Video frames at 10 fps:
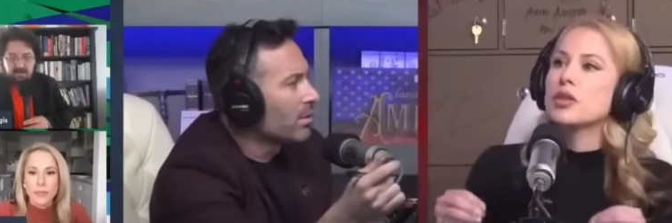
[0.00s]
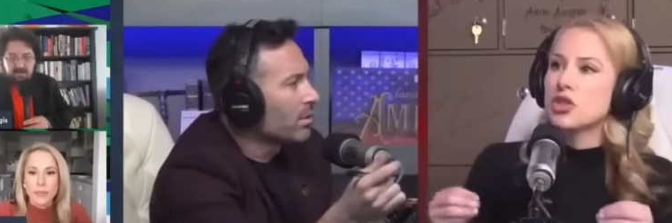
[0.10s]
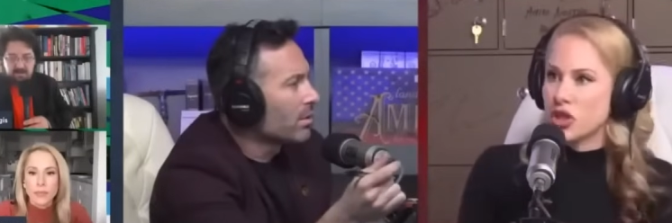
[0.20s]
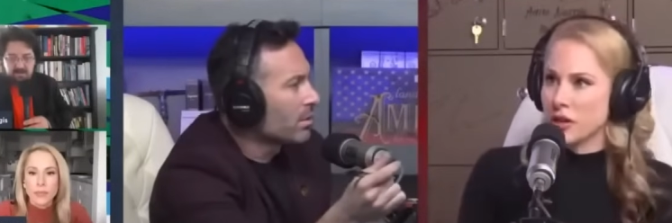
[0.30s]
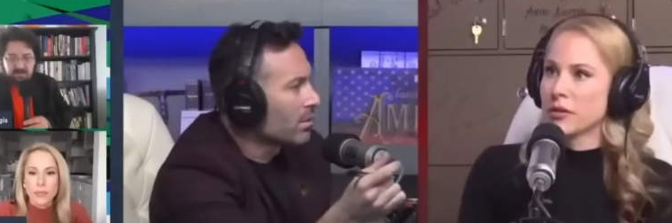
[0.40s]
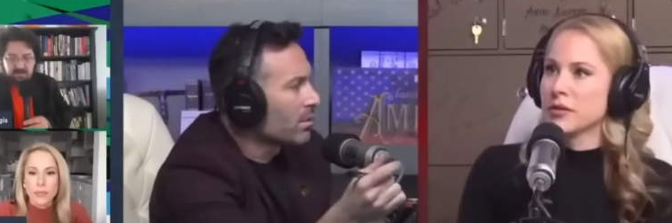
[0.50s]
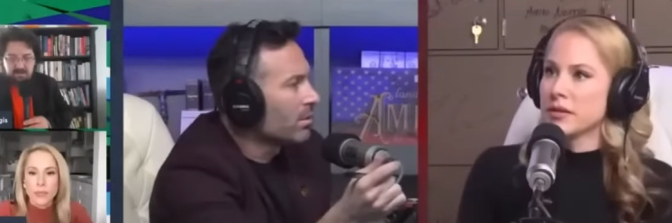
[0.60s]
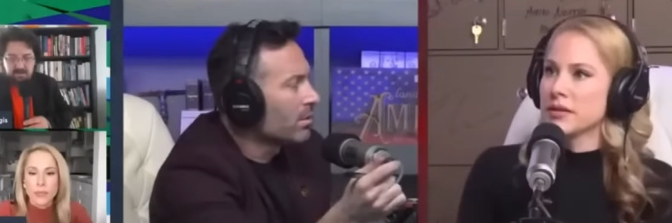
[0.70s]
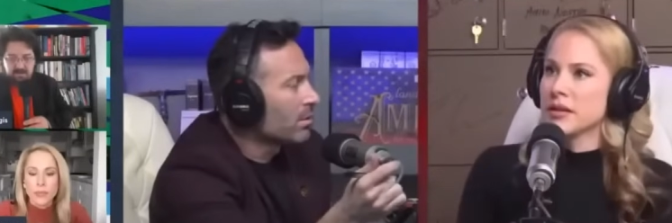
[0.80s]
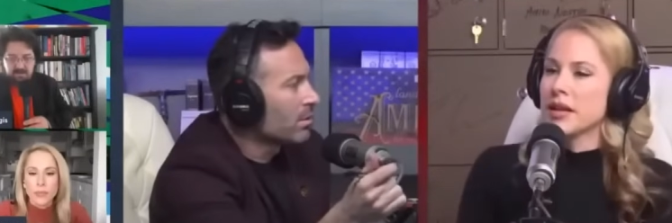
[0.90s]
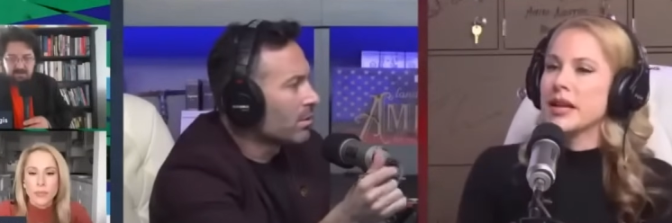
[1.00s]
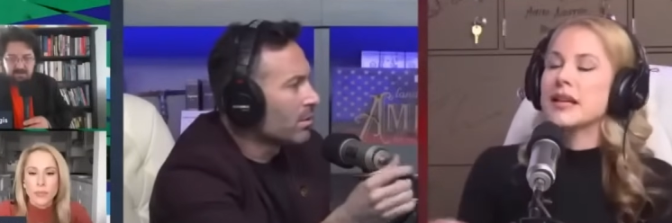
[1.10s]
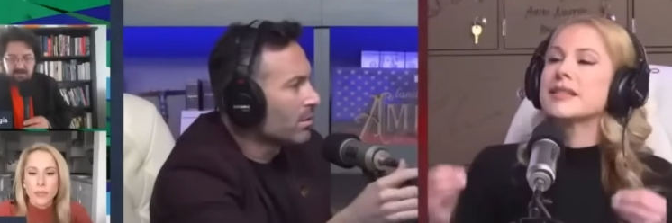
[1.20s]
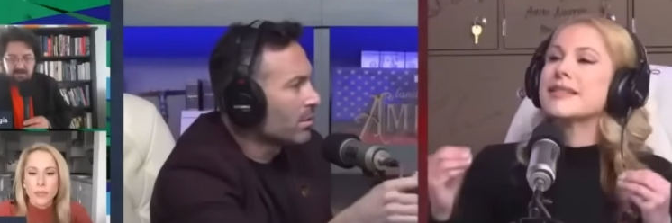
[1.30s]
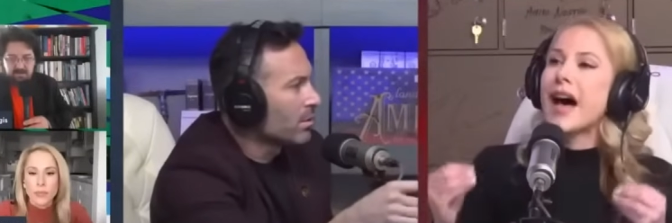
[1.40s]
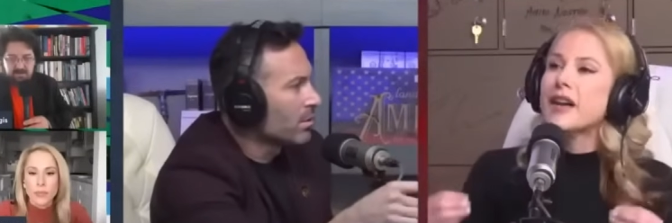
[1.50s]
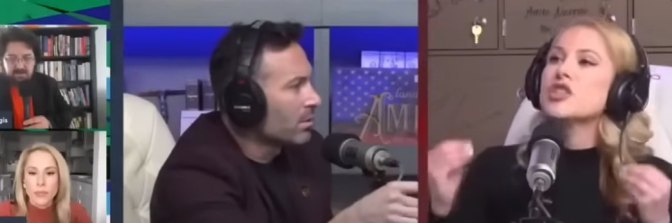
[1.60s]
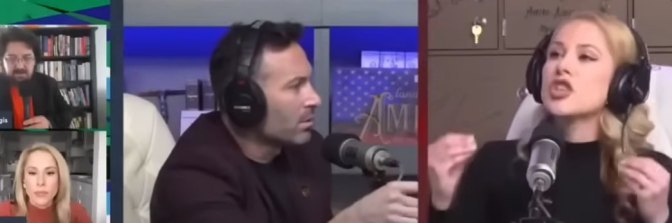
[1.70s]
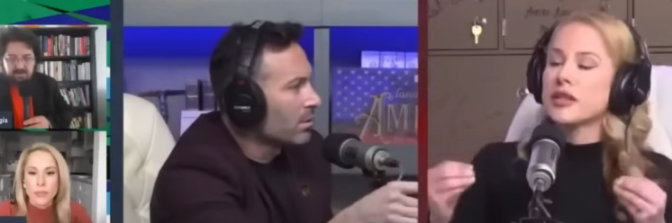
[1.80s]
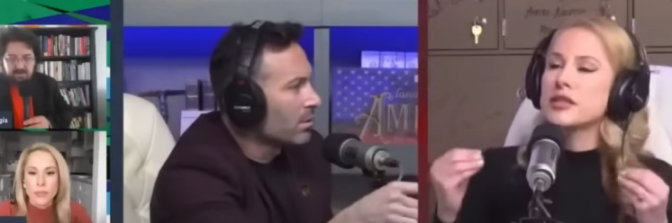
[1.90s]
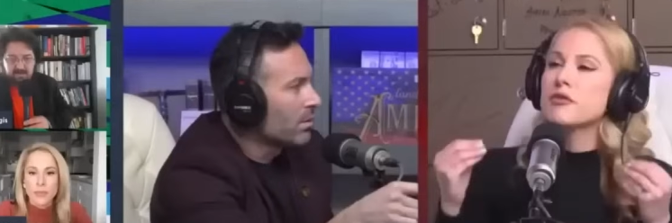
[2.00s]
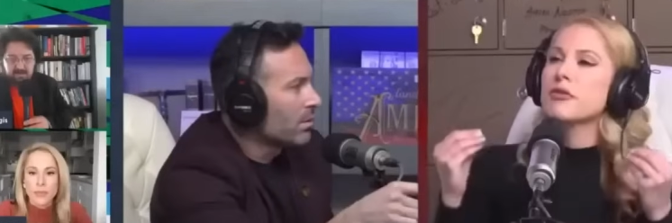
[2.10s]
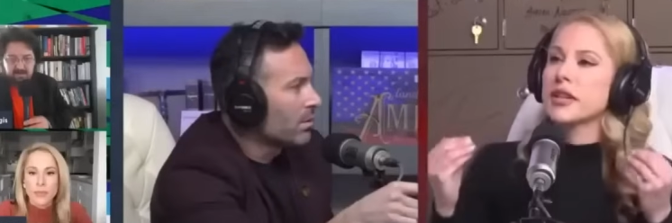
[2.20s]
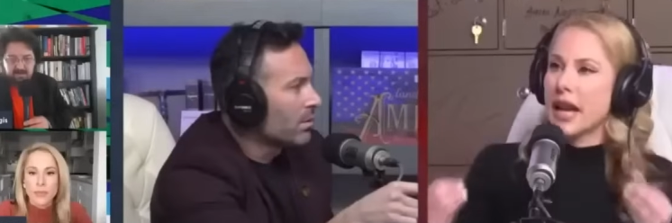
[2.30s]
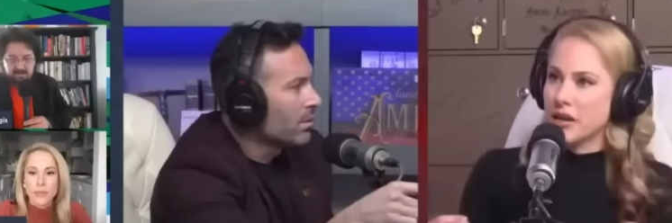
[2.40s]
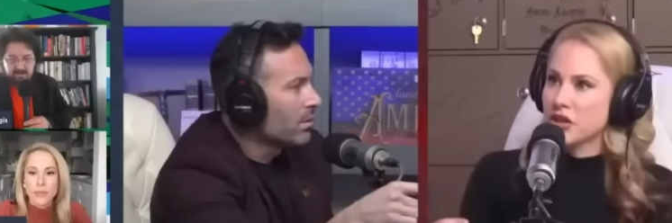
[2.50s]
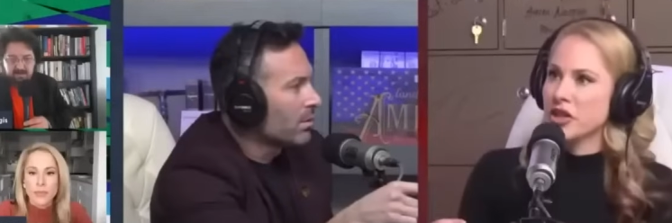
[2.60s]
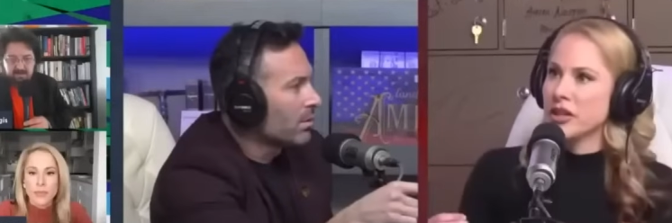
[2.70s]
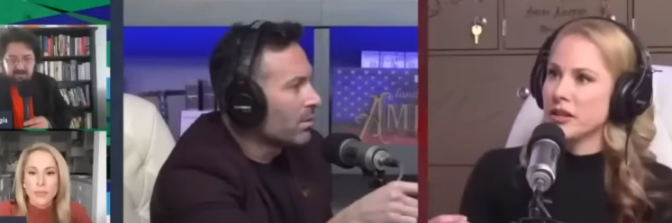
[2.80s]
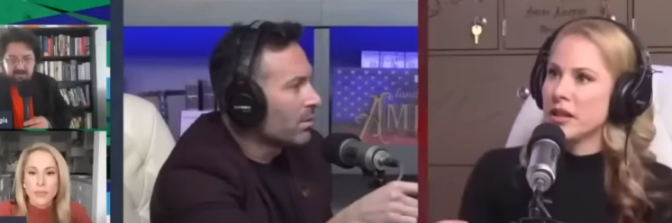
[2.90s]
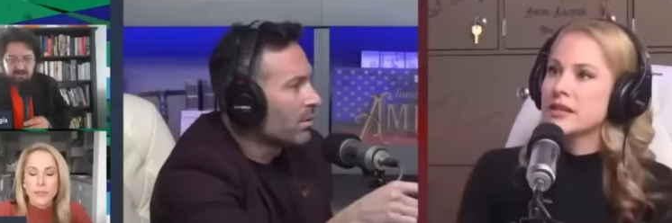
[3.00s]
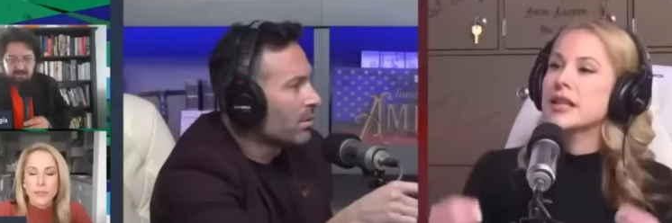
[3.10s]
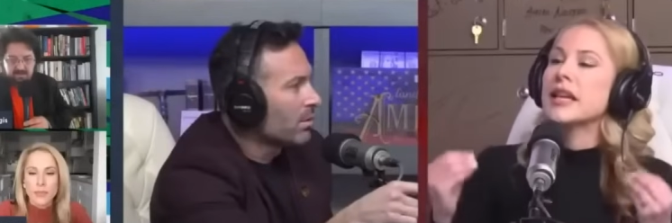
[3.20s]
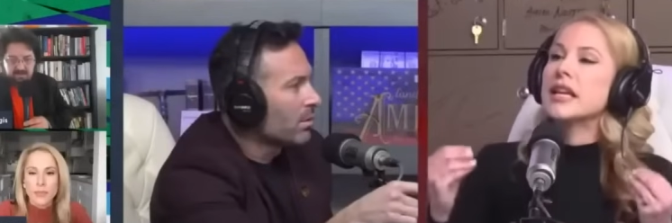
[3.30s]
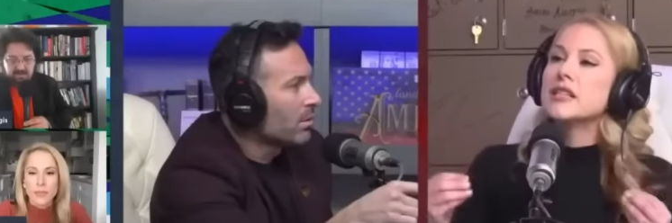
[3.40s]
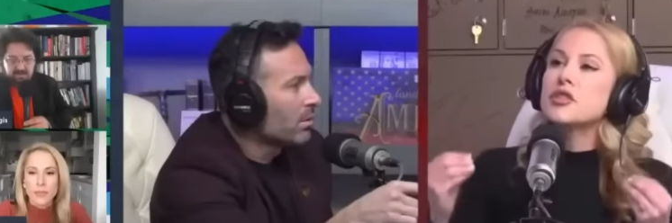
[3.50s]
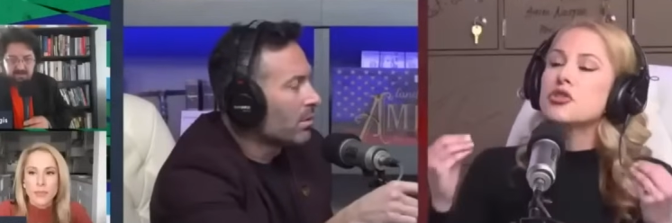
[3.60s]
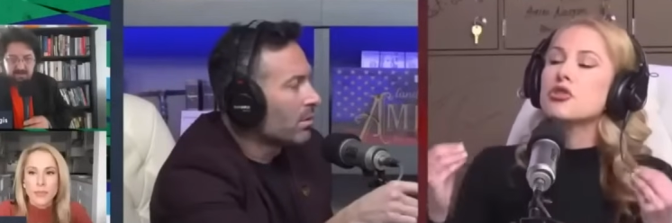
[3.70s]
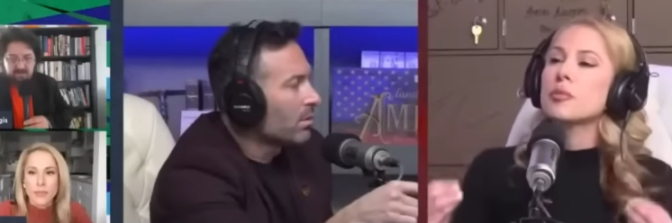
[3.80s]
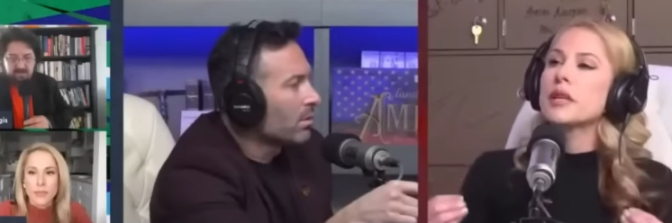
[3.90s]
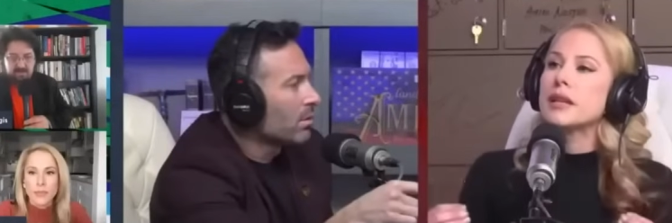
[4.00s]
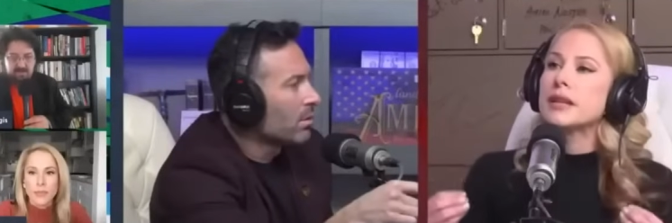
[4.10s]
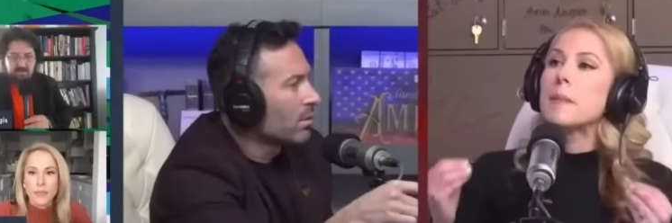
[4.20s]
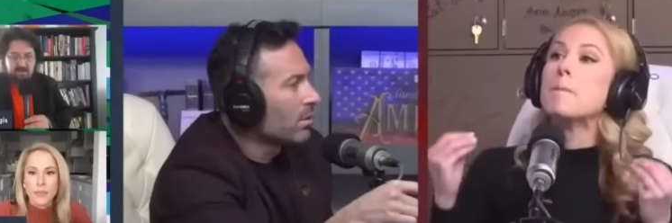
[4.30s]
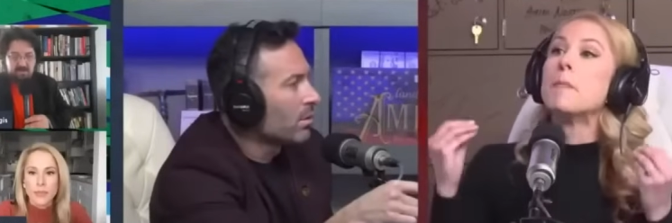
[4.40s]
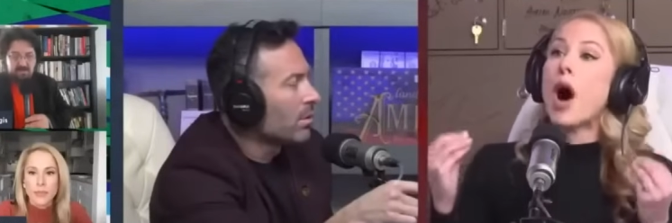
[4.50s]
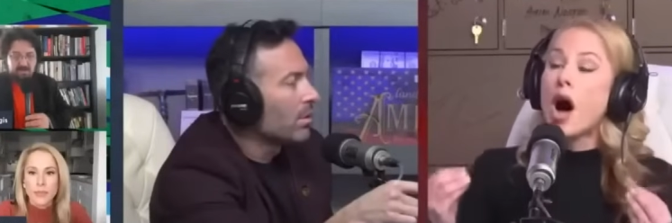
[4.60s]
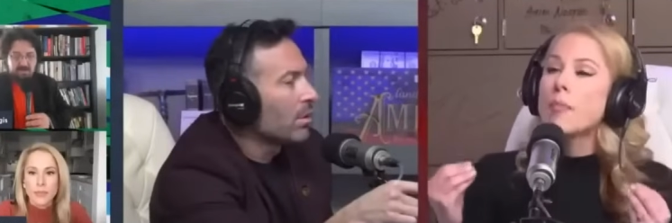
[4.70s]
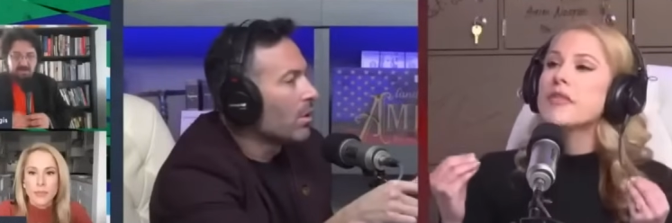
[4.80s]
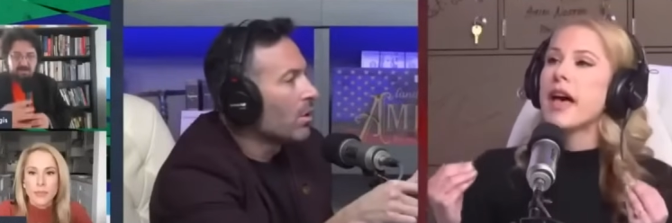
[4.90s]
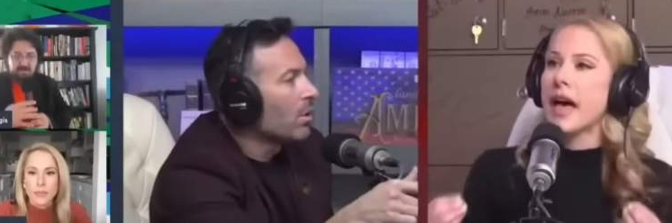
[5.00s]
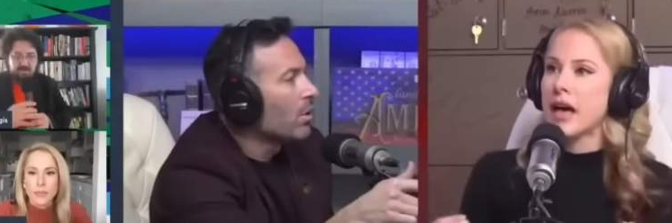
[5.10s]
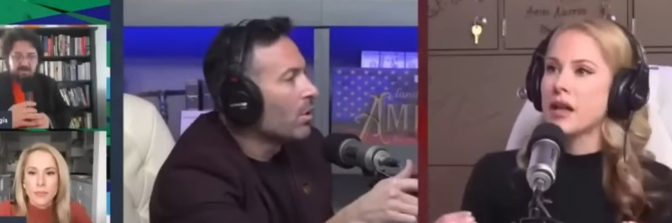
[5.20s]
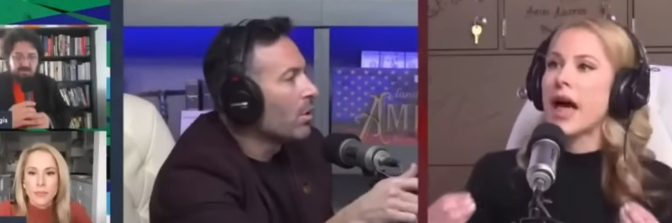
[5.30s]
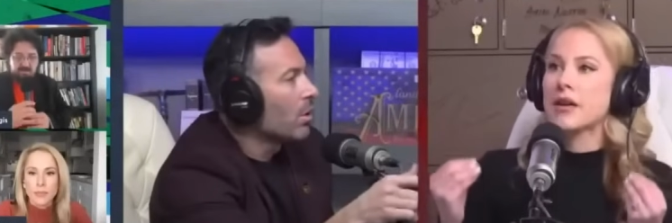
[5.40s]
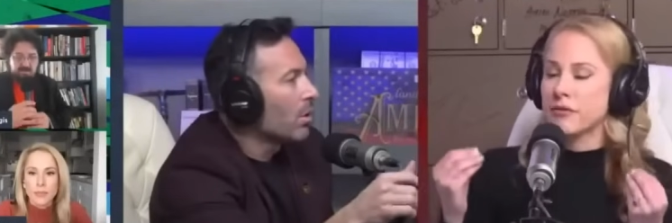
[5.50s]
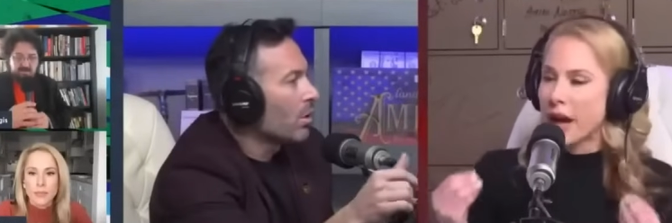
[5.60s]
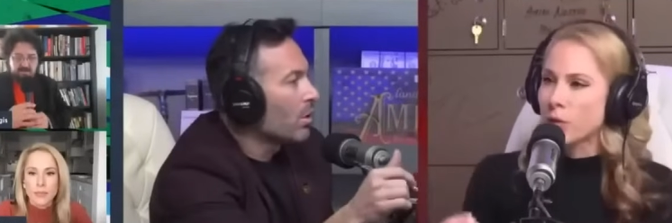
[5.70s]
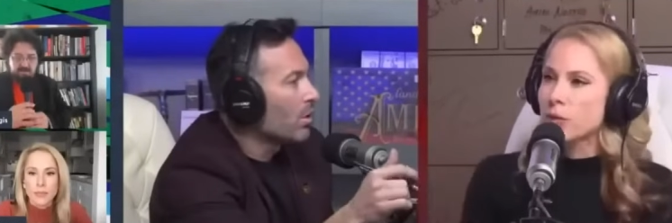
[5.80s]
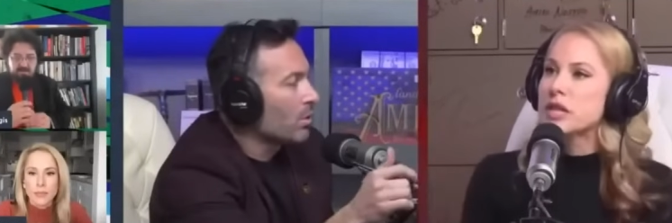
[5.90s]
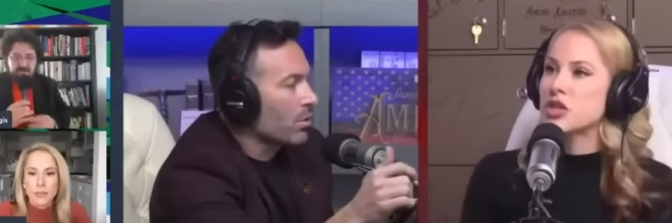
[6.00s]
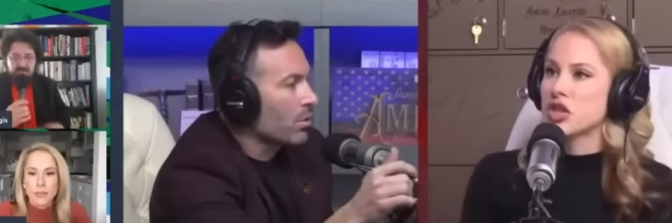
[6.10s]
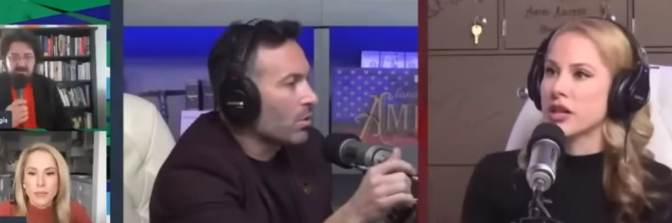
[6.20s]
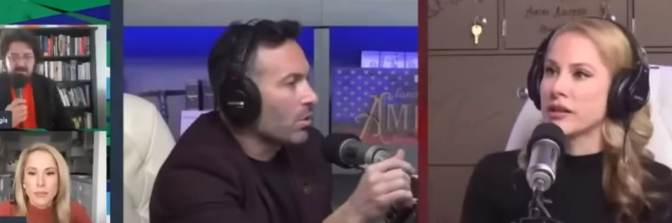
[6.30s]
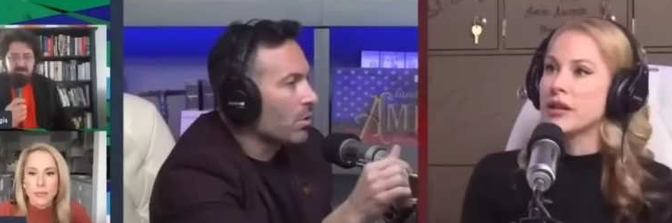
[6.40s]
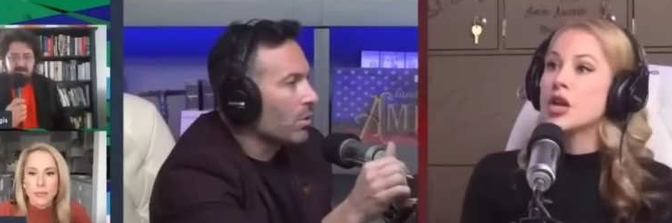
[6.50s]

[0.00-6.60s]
Speaker 1: shields is not a justification to indiscriminately bomb the hell out of that region,